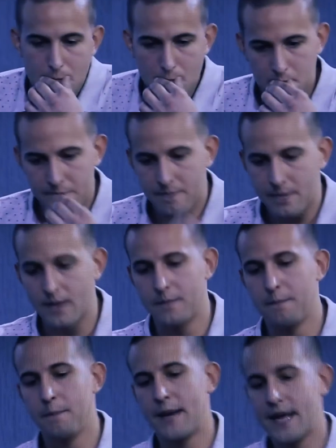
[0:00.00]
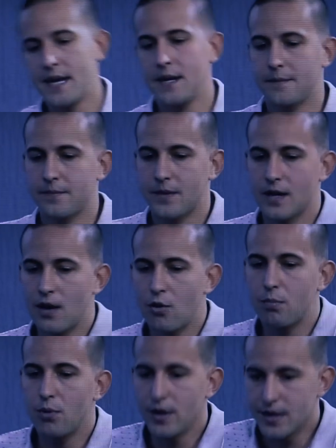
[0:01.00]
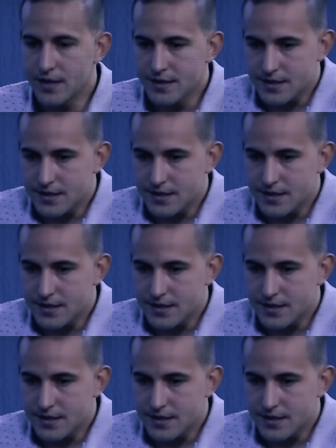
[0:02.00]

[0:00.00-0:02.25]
and Balkan, you probably have heard about